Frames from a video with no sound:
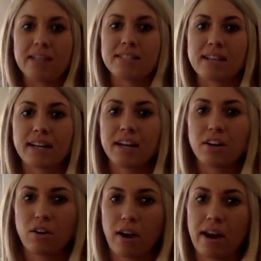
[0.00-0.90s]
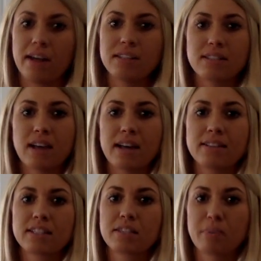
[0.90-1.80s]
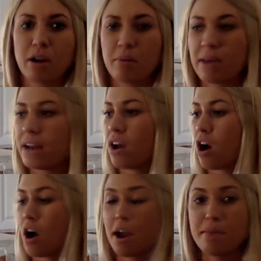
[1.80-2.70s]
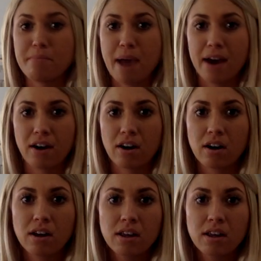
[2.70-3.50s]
second grade science experiment on matter.